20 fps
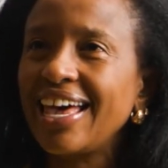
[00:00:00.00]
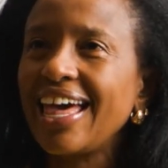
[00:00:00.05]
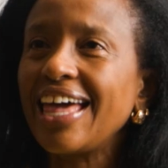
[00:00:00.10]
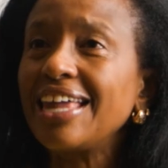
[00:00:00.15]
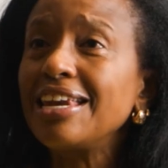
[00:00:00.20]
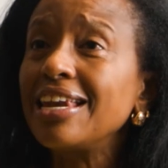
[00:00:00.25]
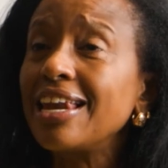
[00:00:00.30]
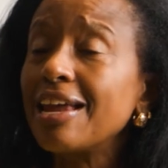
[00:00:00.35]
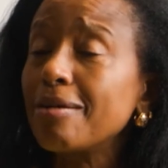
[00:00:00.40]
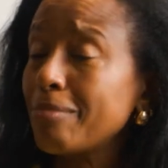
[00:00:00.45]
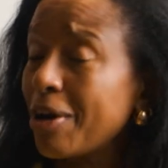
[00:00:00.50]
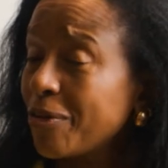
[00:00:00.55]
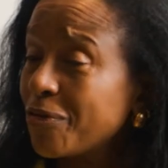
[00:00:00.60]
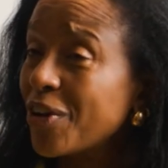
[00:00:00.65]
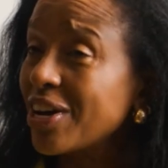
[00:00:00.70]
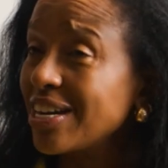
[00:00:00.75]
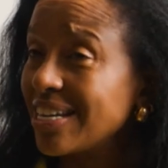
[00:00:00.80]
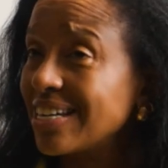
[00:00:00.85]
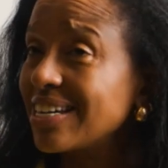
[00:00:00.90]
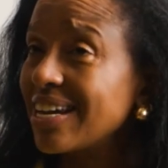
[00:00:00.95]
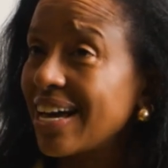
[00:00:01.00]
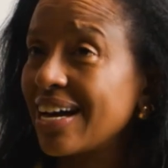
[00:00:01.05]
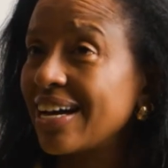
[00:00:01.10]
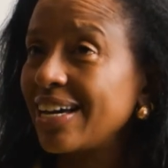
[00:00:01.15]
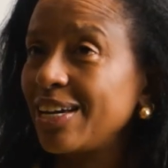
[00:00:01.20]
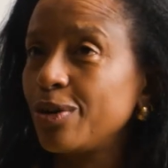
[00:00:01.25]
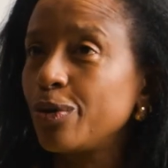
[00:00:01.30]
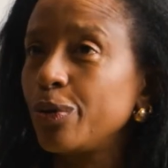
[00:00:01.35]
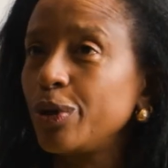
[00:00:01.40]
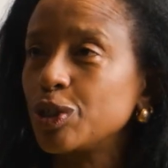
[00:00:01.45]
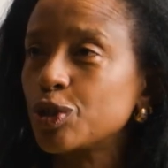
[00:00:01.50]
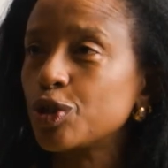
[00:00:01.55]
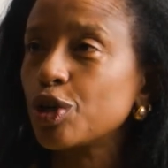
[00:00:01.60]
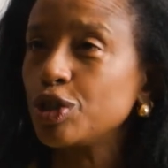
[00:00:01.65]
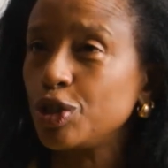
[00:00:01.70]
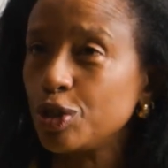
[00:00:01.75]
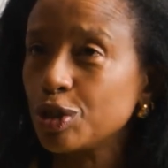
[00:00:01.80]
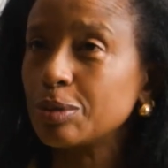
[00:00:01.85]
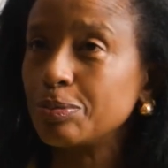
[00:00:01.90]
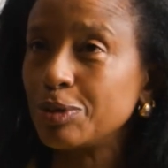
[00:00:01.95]
And my friend and I, who
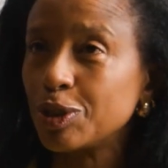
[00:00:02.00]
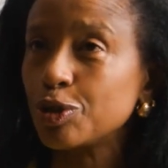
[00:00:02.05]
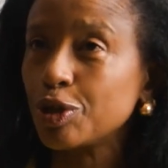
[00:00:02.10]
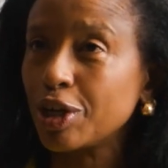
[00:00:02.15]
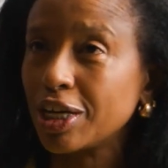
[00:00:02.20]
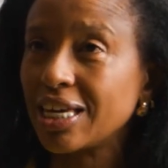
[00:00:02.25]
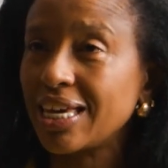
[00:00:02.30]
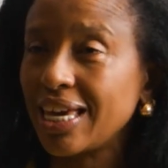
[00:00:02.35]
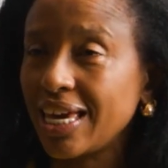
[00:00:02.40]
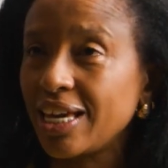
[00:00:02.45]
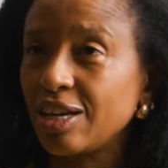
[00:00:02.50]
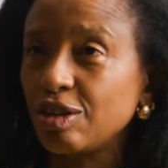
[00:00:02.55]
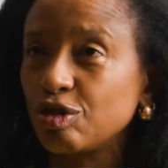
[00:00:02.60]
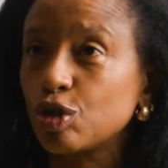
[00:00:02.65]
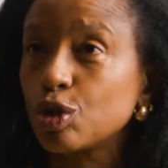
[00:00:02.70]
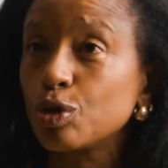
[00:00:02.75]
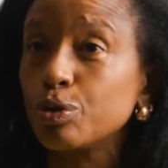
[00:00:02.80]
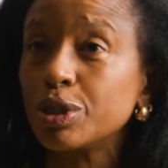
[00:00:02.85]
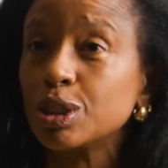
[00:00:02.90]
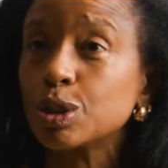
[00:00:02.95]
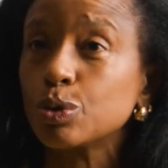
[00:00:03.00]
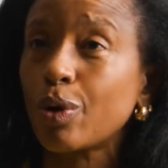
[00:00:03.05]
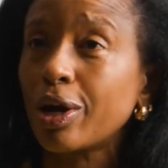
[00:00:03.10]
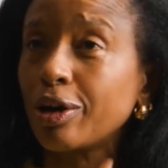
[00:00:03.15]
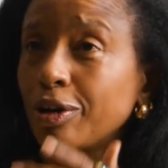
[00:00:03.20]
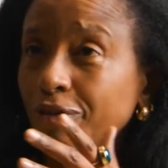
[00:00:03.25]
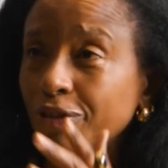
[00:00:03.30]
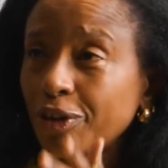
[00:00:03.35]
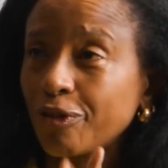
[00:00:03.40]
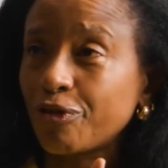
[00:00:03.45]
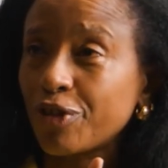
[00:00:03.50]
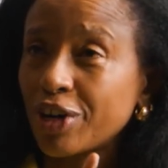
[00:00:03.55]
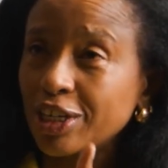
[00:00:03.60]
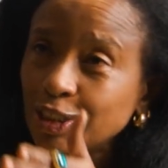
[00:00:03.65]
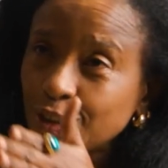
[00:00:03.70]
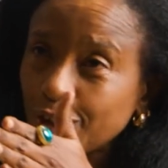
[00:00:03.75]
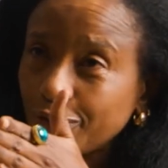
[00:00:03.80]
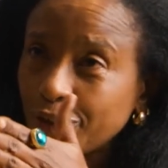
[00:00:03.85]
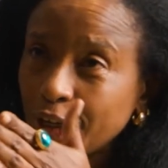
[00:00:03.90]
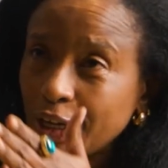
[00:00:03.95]
introduced me to Engage, who is one of the
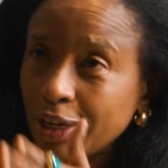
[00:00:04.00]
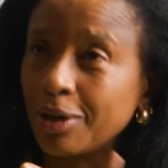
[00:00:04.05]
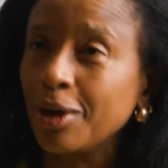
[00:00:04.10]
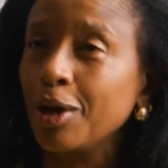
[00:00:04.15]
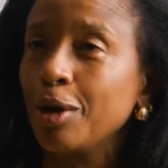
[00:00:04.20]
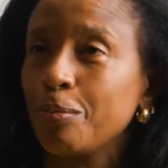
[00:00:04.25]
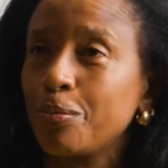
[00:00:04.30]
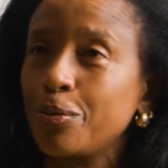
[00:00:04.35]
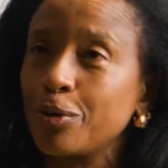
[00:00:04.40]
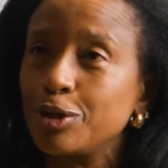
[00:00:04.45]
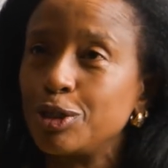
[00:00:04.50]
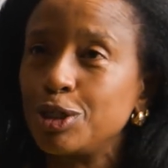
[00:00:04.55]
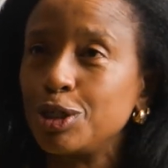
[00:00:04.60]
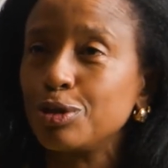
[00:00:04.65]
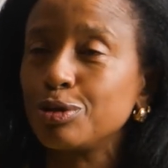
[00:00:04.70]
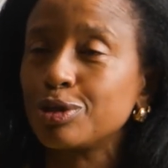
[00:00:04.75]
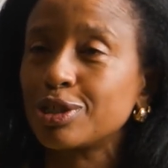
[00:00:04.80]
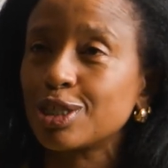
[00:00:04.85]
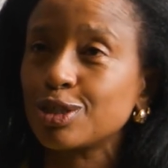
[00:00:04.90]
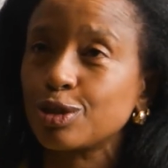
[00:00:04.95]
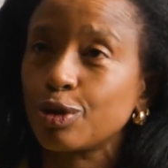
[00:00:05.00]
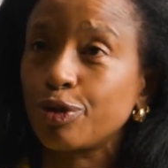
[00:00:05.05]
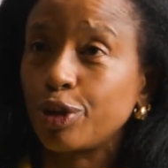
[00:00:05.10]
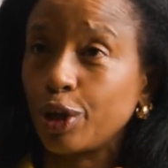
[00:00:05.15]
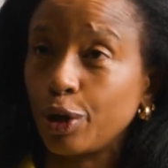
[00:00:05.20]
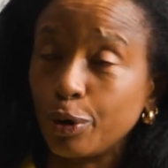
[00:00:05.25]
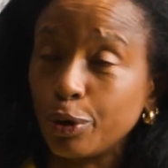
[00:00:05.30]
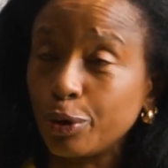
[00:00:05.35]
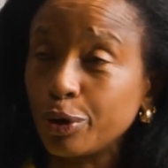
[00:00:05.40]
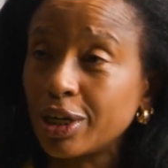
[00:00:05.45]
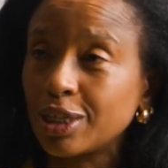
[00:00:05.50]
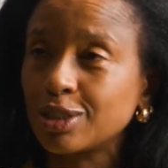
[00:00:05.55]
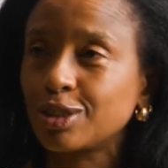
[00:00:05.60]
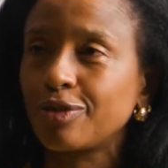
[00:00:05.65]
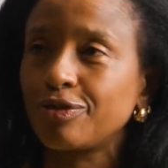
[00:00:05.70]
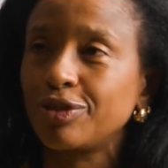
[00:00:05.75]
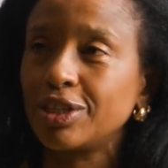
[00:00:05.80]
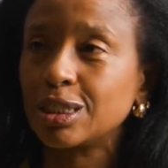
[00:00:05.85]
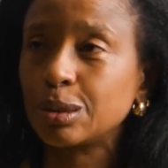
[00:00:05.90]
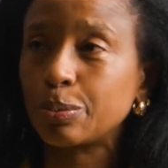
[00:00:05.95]
friends of the producers or the owners
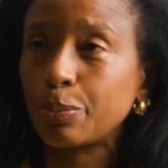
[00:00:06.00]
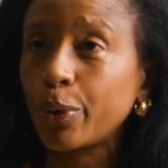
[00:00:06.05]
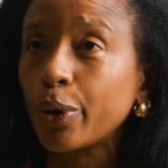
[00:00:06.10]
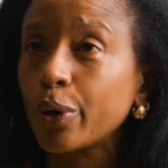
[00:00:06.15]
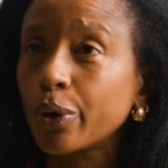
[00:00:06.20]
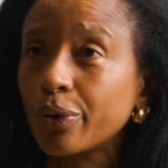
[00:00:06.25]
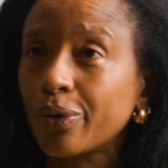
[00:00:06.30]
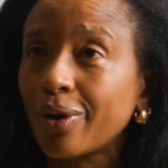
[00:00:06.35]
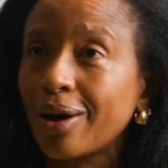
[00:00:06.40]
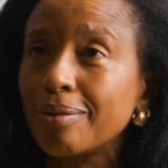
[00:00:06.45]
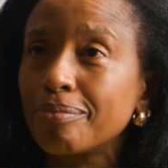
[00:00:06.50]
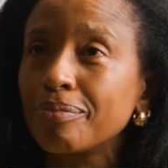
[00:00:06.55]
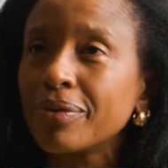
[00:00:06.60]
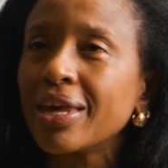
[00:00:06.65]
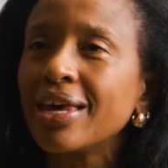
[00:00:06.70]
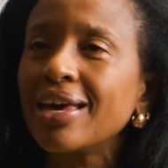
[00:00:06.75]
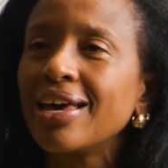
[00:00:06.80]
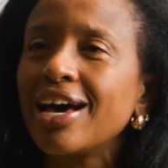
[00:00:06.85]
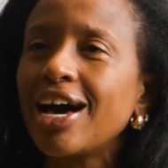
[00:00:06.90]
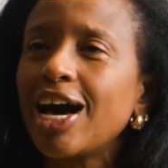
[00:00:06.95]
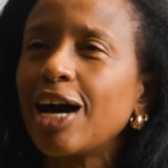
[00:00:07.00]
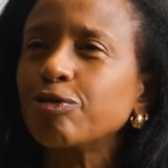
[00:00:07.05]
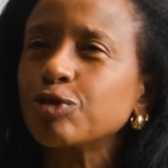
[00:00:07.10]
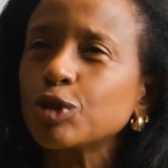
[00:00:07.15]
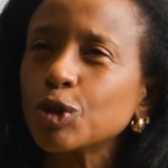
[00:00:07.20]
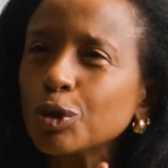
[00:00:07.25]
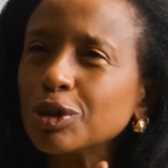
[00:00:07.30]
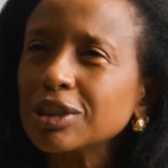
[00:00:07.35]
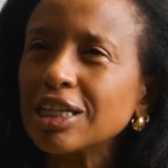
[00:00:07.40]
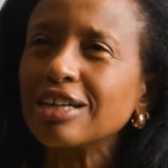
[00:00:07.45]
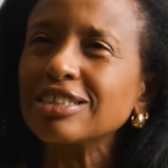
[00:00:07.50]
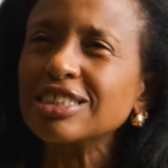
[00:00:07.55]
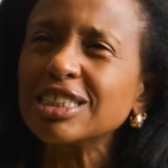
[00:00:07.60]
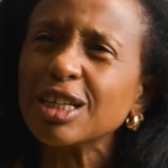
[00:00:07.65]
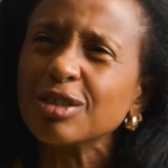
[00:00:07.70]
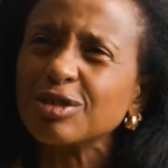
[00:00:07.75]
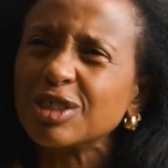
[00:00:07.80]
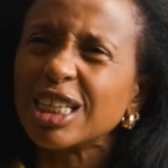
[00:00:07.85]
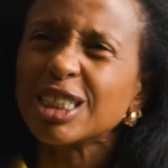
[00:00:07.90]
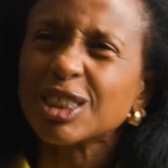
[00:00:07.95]
of this program, have told
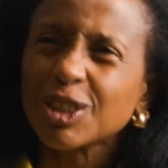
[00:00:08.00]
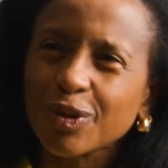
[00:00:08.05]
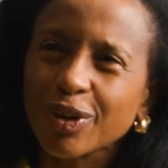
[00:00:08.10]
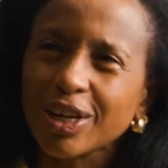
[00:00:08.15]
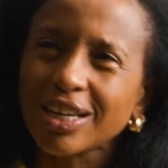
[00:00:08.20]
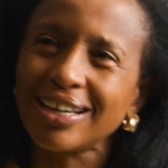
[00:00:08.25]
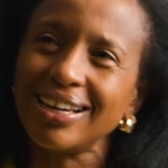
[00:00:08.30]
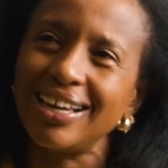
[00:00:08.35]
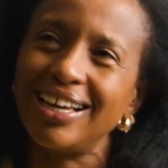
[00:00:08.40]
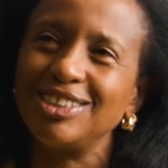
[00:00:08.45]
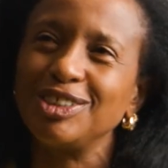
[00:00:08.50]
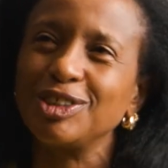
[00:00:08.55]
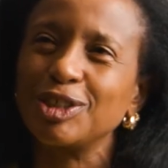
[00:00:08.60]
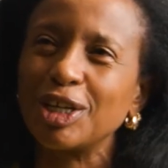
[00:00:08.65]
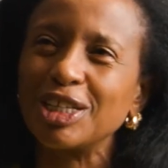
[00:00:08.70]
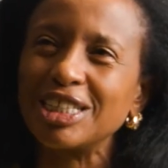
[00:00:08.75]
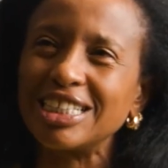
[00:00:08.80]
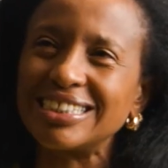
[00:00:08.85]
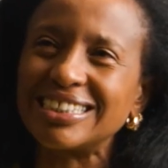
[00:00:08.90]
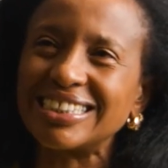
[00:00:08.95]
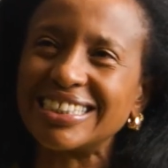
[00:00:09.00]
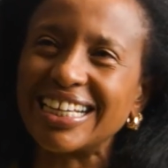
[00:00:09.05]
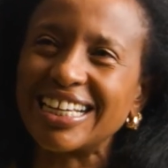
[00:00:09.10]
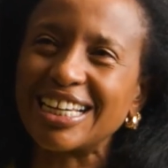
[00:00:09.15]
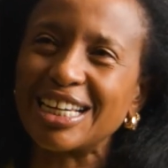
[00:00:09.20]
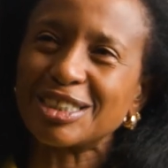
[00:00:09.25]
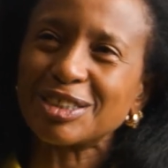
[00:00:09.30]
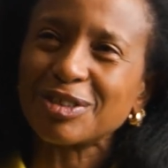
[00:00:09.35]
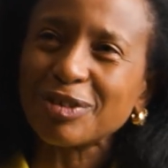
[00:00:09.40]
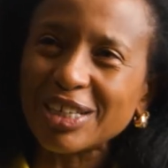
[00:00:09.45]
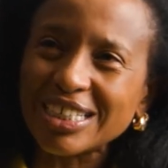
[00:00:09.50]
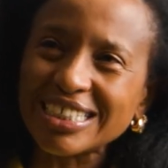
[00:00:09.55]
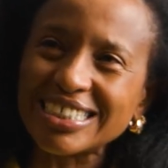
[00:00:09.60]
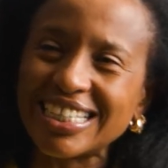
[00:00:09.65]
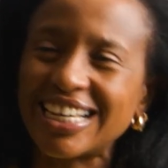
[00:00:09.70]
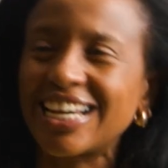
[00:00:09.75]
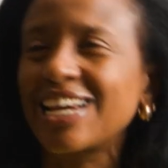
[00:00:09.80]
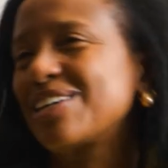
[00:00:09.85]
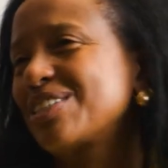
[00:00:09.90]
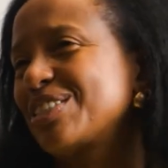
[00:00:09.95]
ourselves, let's go and join this thing, let's go and
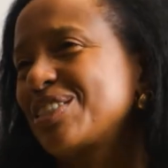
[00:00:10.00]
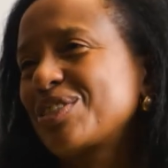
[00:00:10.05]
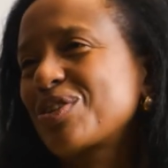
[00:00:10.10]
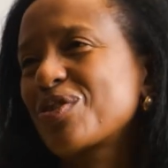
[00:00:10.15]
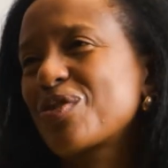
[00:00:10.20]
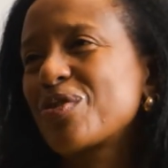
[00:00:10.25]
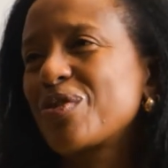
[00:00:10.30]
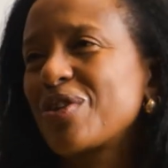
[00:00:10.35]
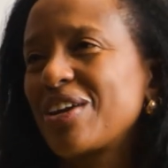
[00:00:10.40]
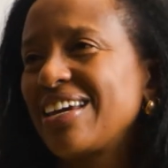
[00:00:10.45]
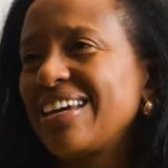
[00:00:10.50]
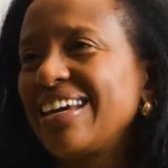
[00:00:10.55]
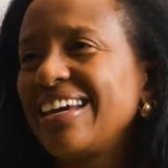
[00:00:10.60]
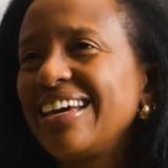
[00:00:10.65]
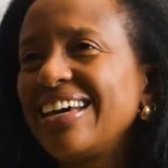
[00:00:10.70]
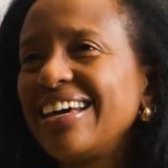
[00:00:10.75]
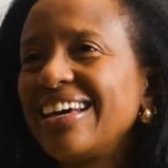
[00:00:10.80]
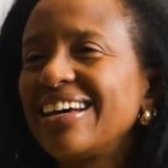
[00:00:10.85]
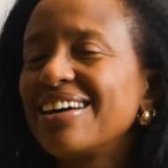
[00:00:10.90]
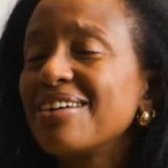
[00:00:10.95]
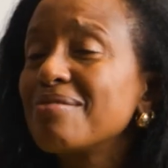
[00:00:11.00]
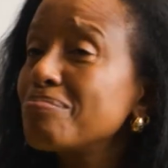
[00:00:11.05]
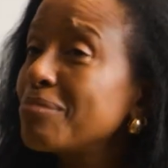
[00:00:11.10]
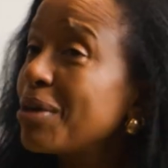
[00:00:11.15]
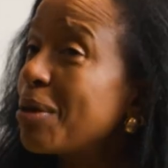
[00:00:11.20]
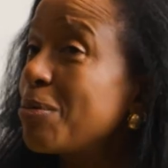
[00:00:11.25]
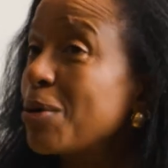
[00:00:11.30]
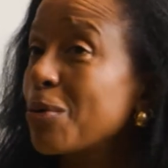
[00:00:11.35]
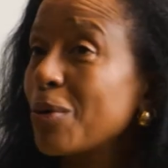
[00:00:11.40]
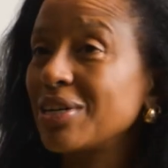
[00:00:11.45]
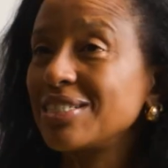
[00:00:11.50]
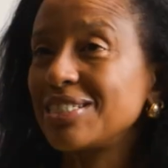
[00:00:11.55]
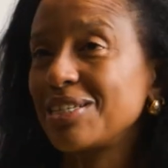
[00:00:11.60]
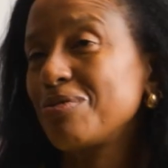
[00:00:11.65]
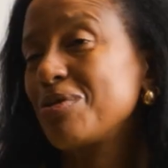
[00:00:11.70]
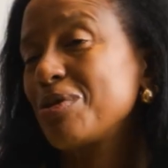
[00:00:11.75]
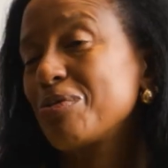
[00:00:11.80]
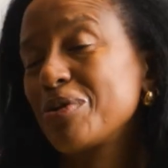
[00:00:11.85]
tell our story. Maybe one day we